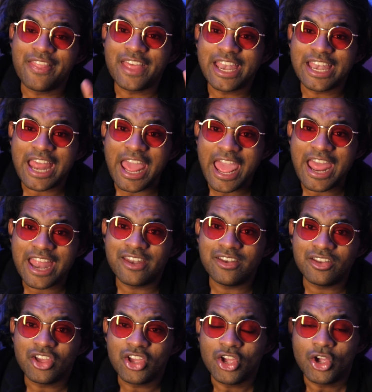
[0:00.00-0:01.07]
and then
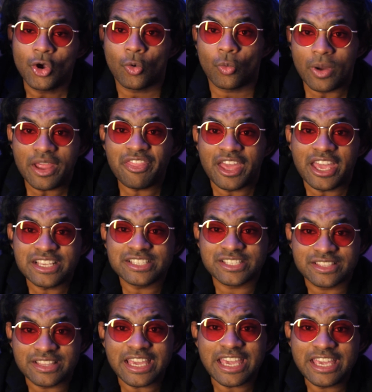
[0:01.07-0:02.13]
end with his
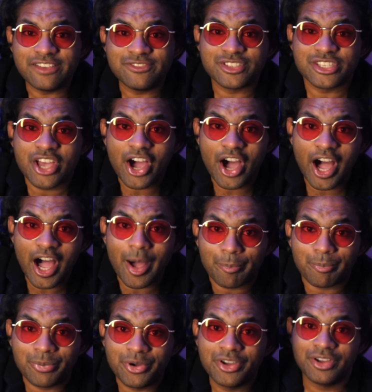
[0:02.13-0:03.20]
sleeves
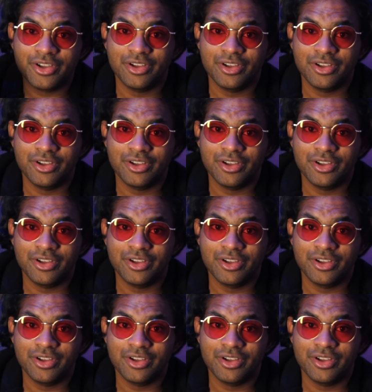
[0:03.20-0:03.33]
up.